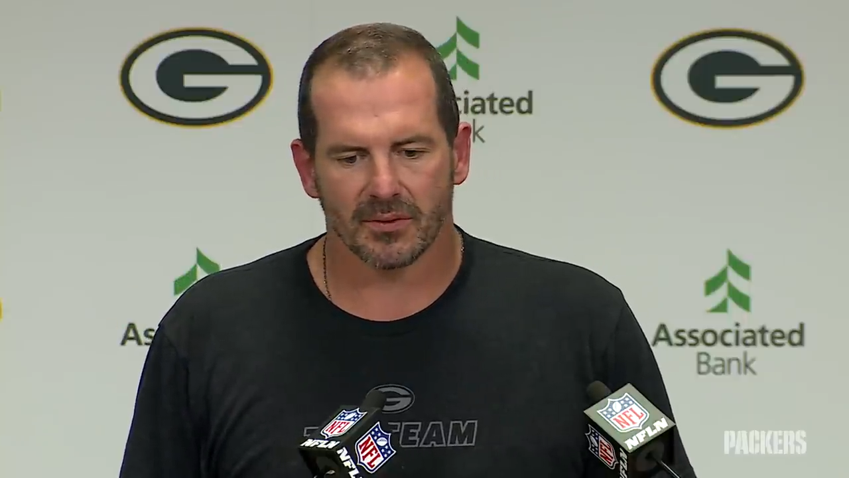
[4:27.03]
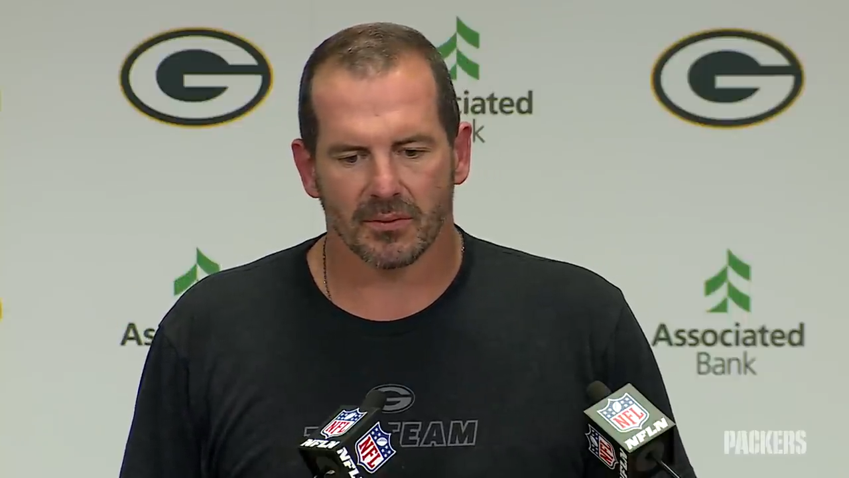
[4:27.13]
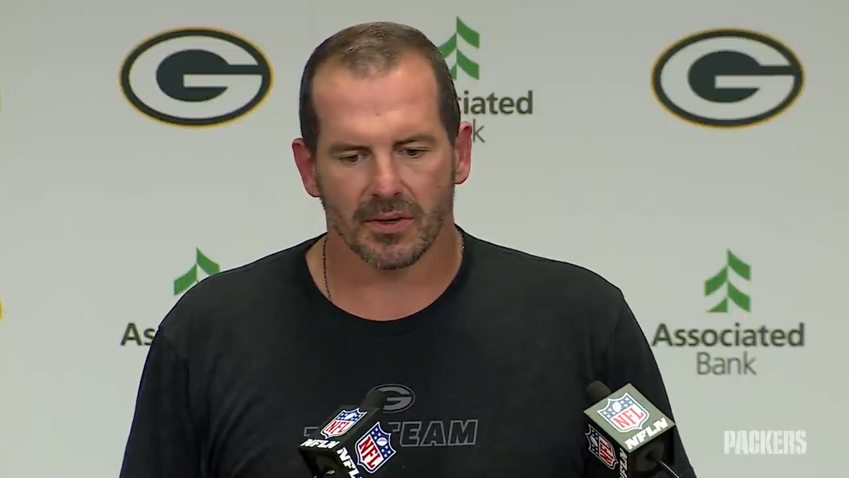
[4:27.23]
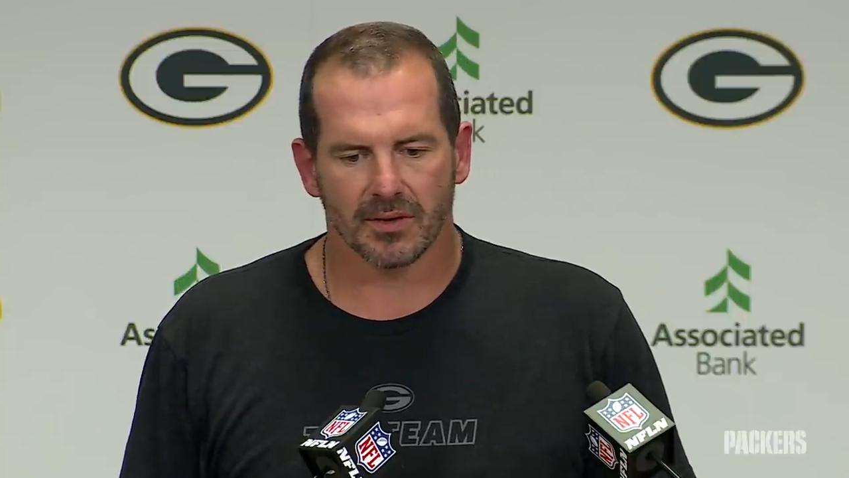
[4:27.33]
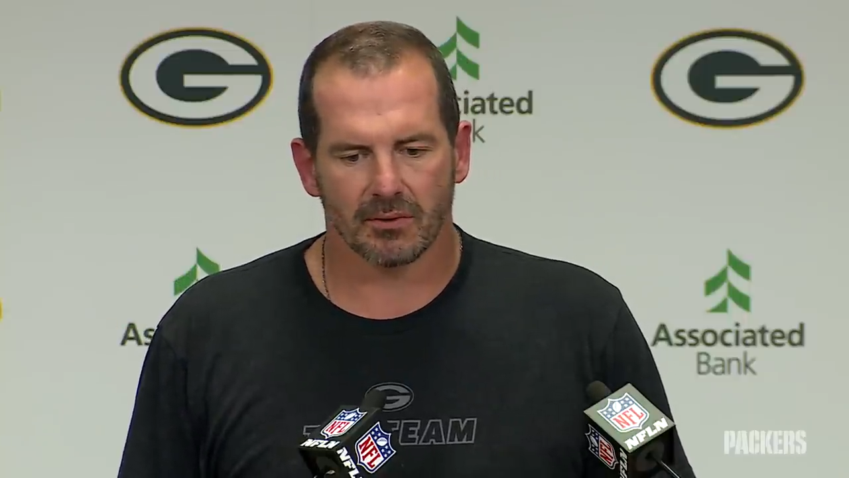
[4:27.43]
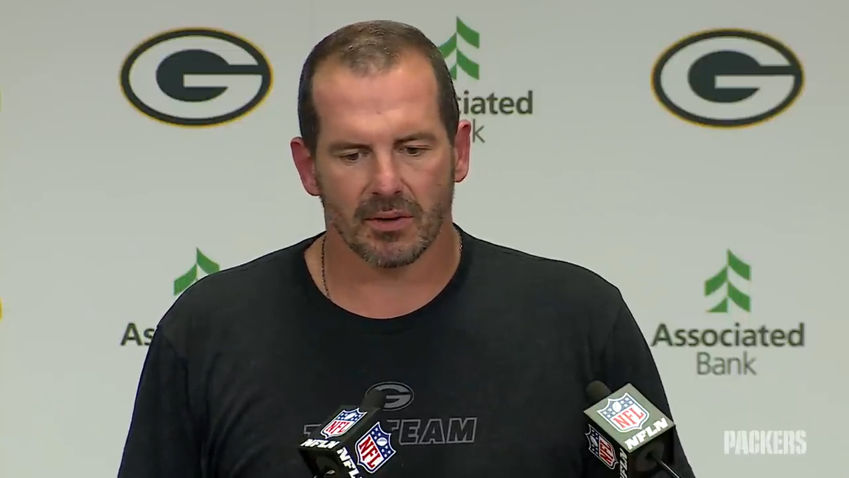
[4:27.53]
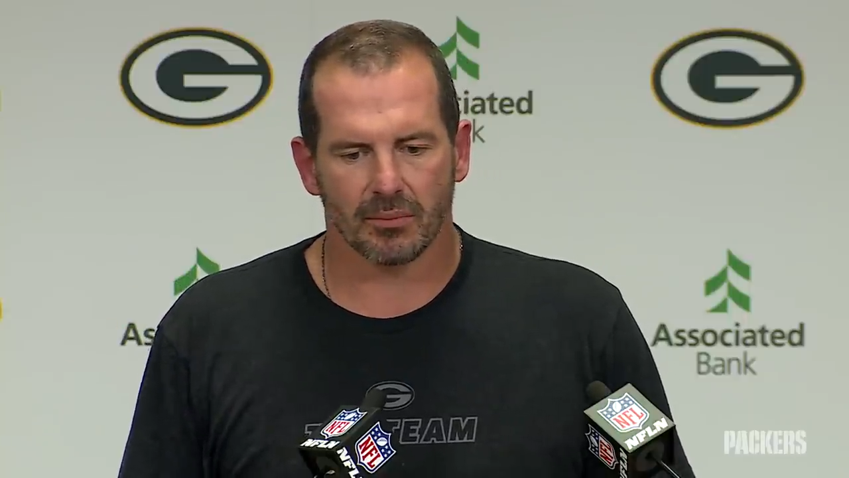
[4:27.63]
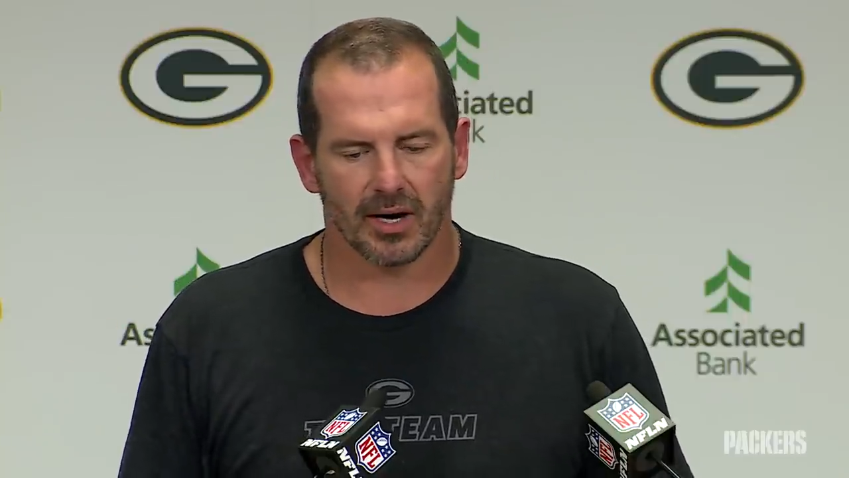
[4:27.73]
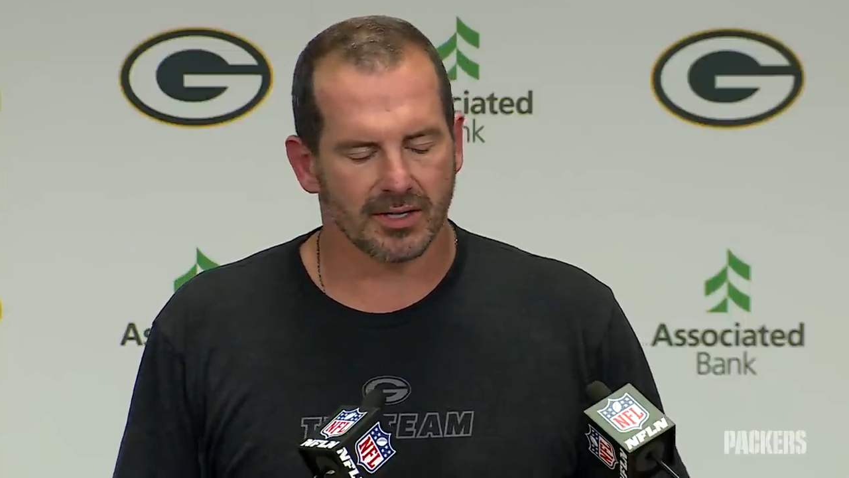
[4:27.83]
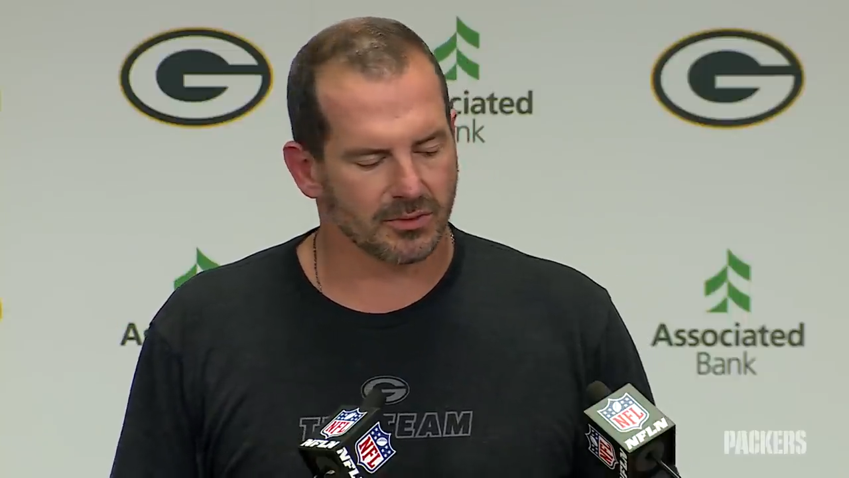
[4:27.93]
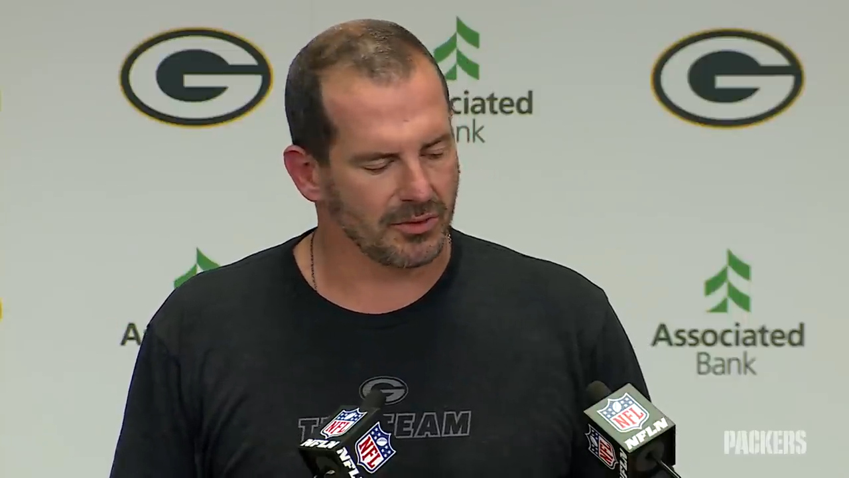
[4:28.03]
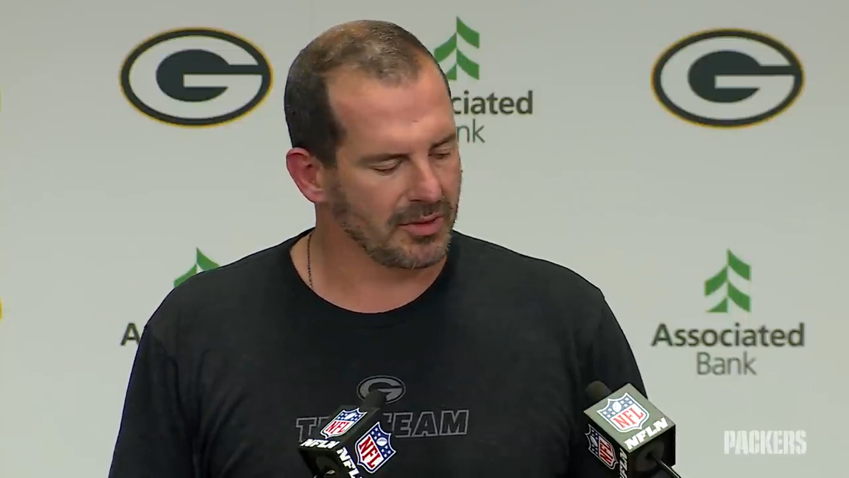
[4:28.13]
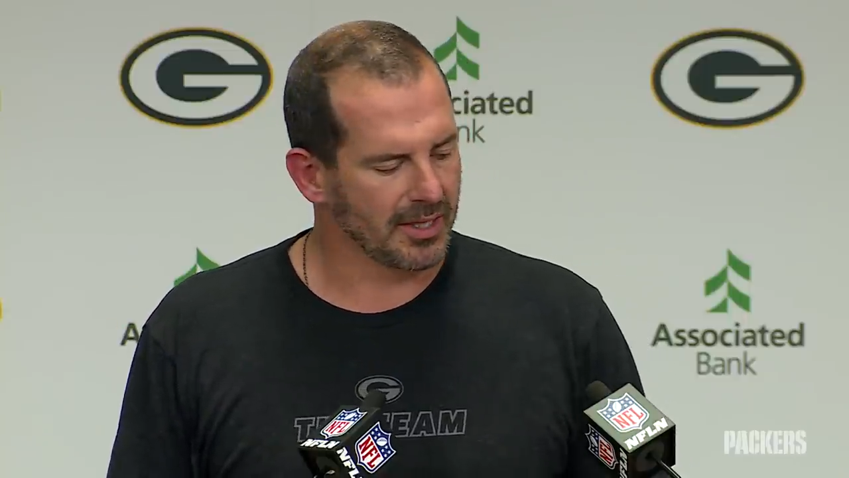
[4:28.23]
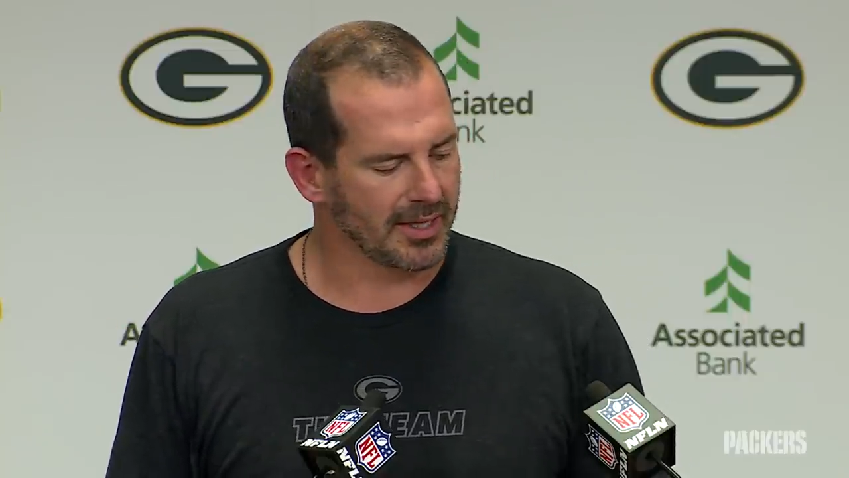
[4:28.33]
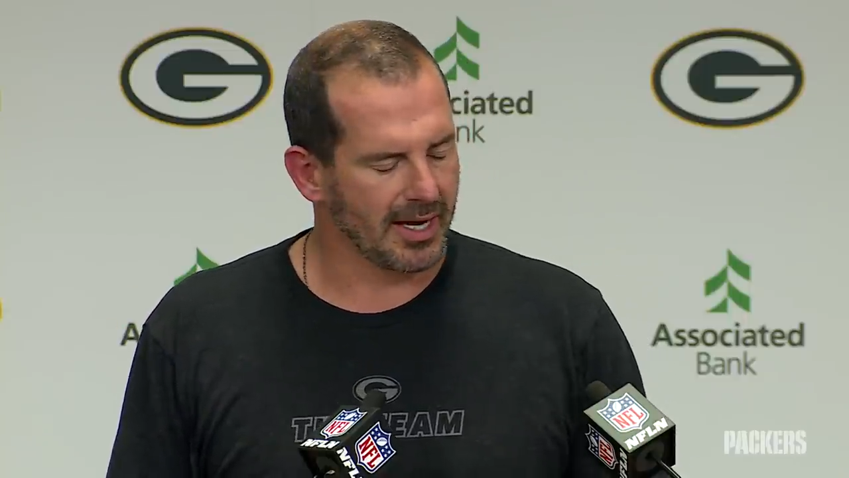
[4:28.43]
one thing where I'm proud is when you
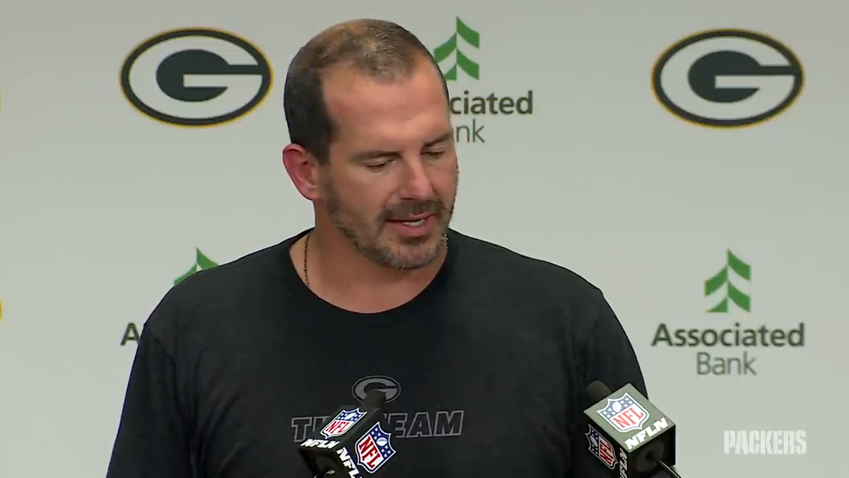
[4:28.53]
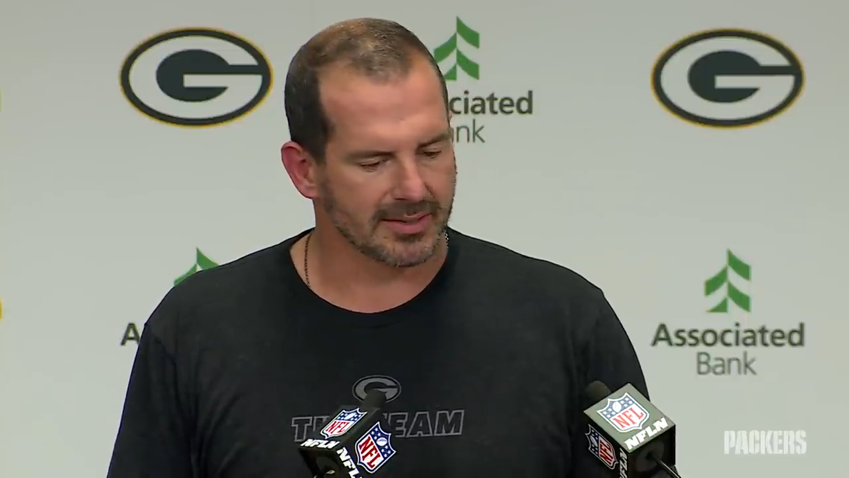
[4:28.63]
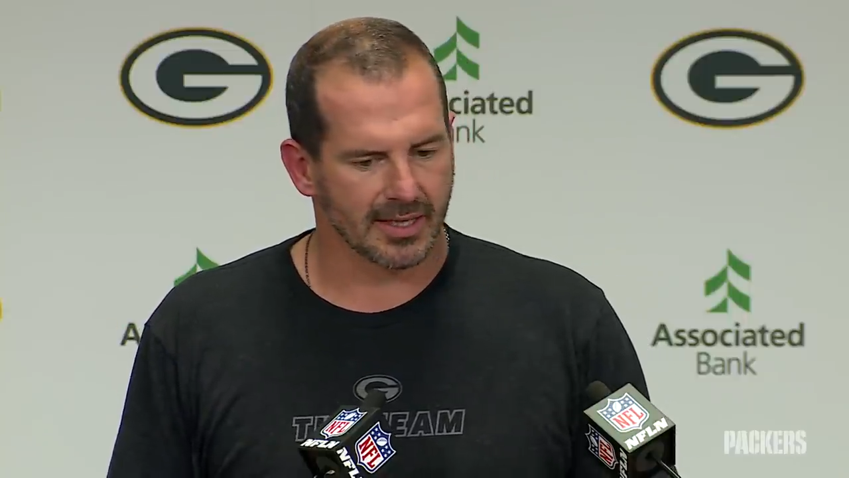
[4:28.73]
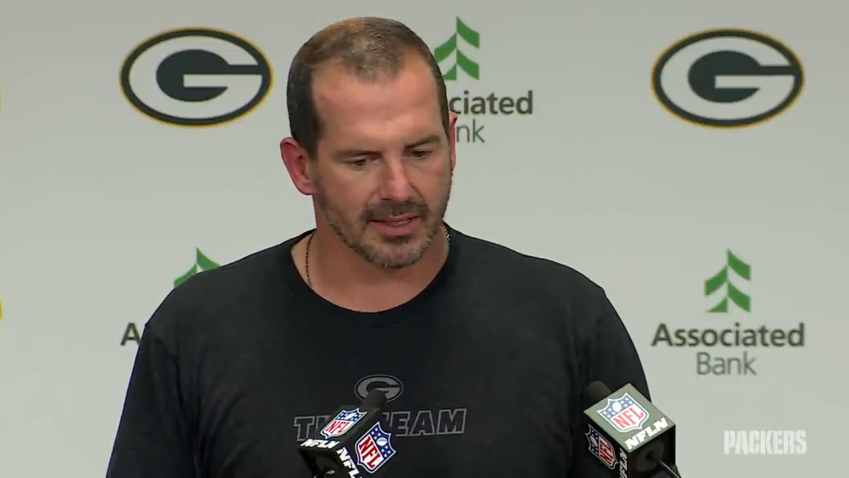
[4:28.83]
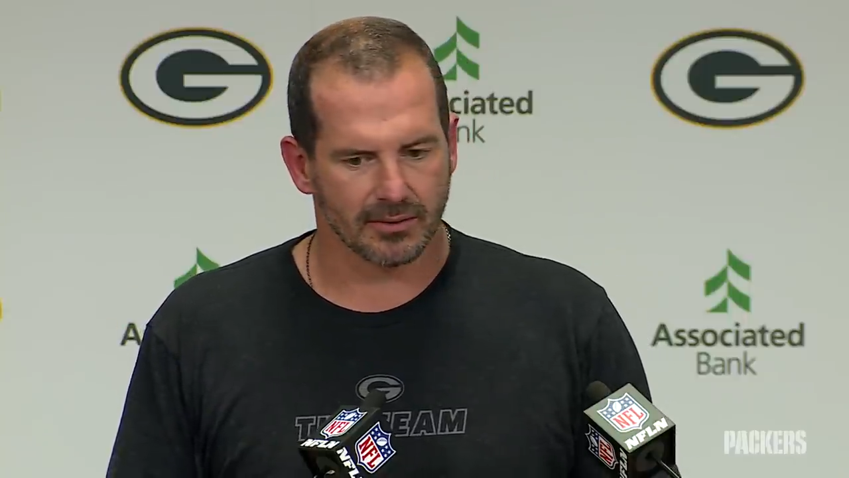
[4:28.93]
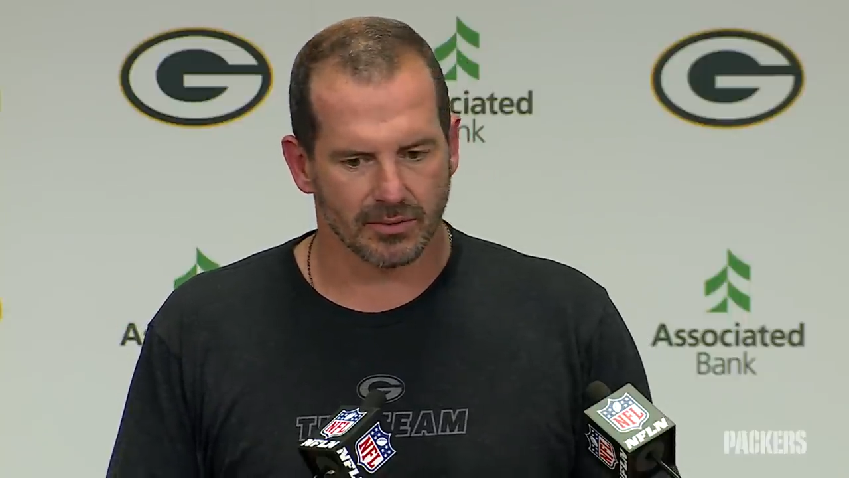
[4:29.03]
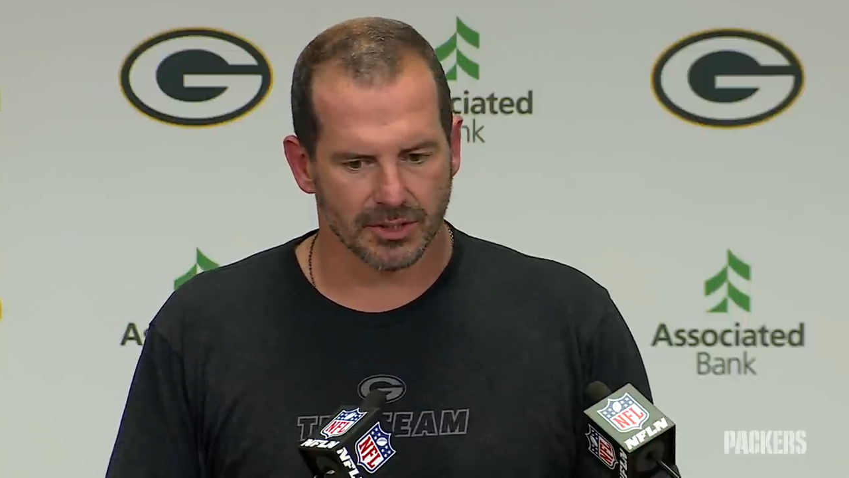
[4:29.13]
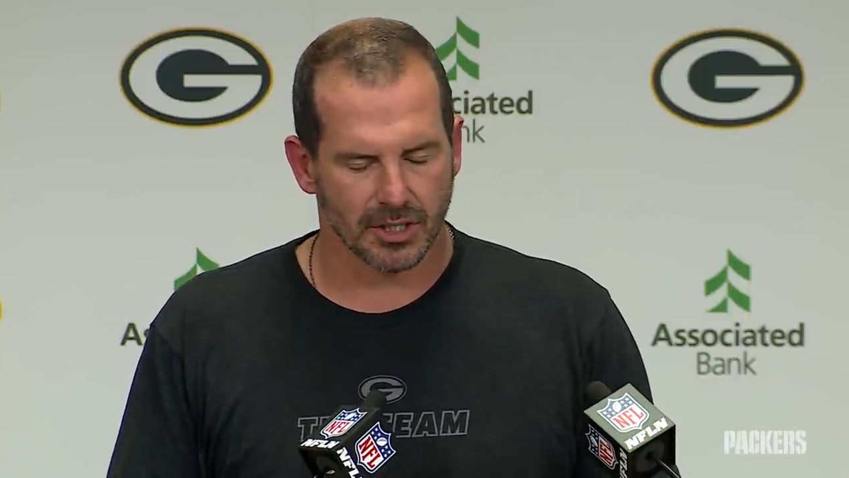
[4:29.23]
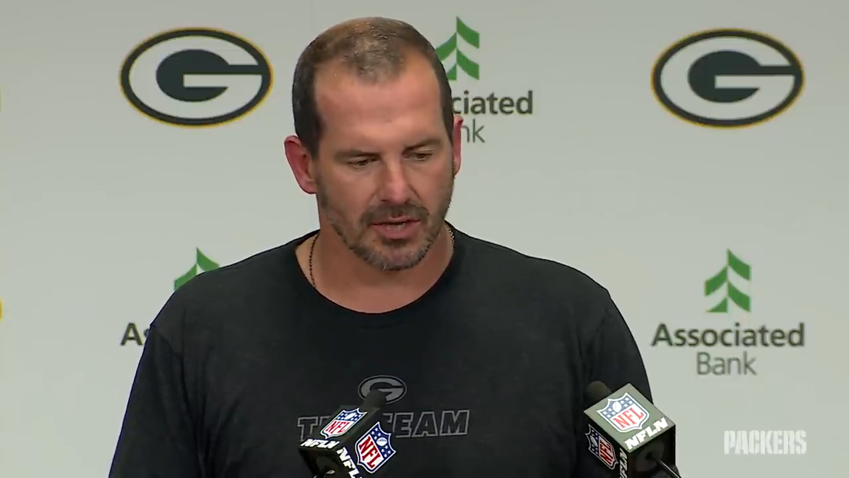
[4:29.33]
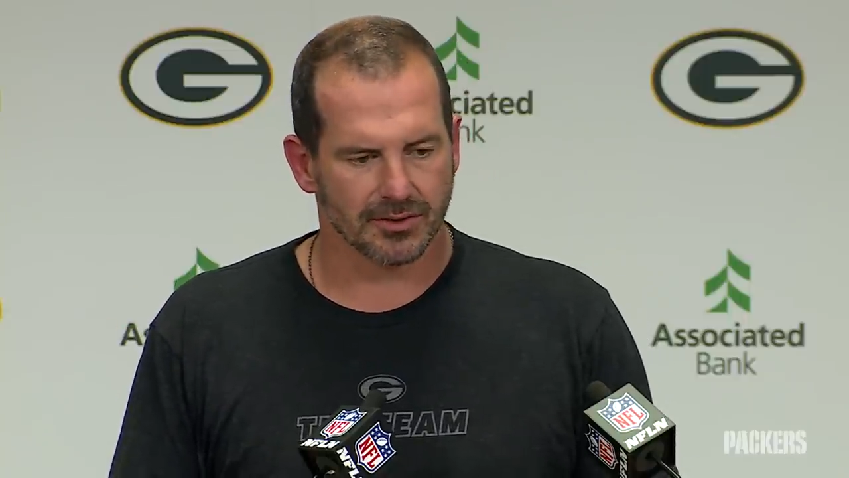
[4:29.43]
get guys like Rashan,